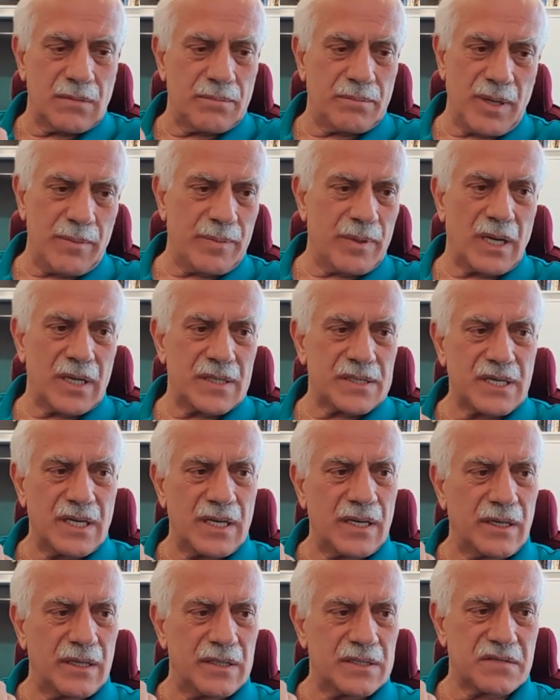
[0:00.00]
people are
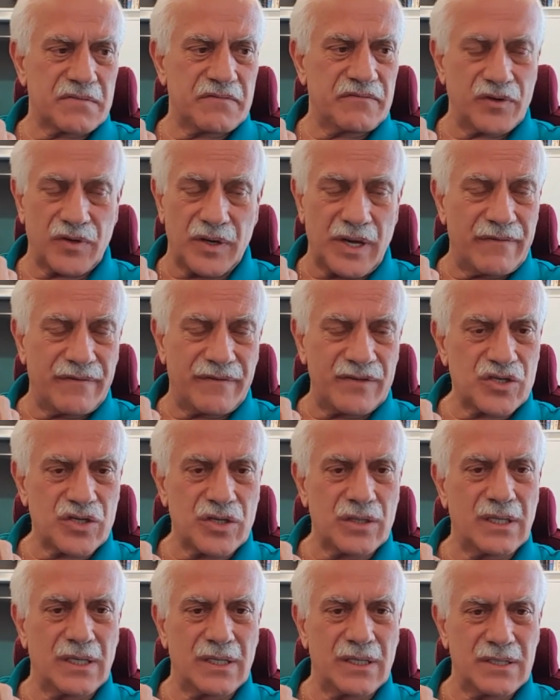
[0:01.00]
saying it's very
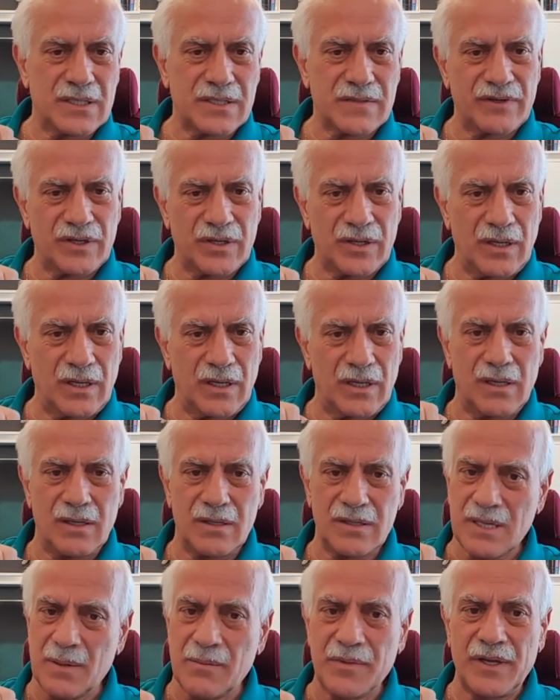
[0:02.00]
efficient, and it's
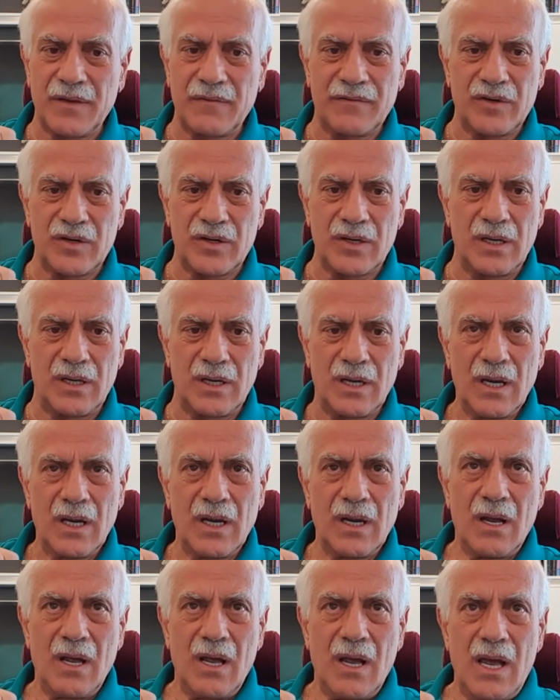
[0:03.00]
very,
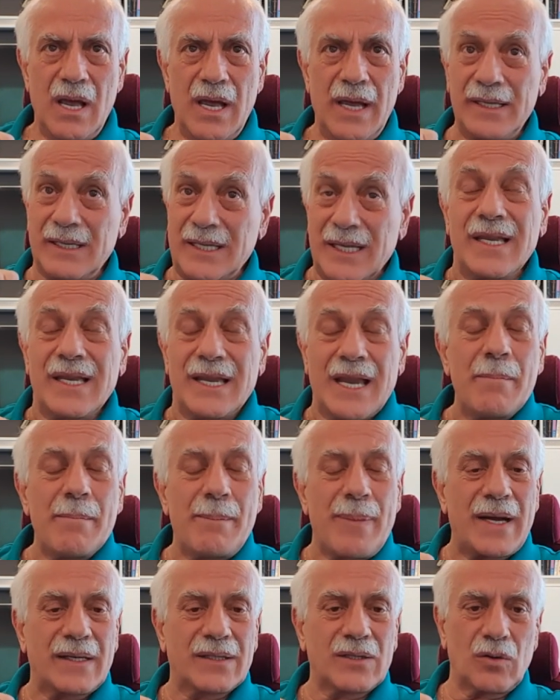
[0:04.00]
it did an
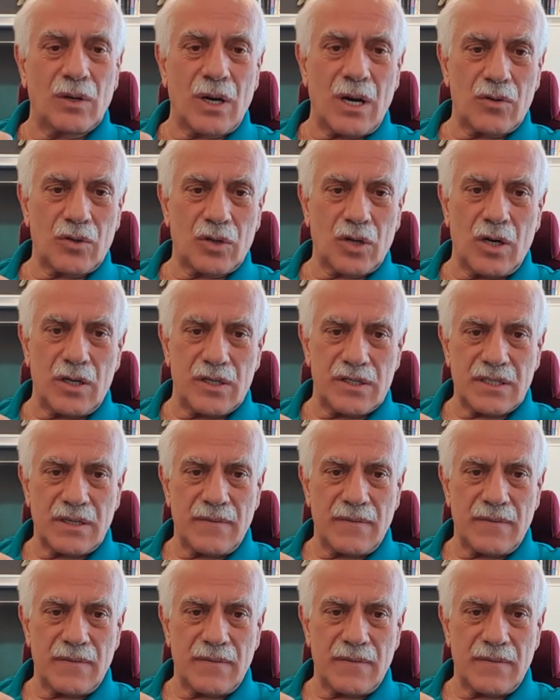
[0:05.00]
impact on our cost.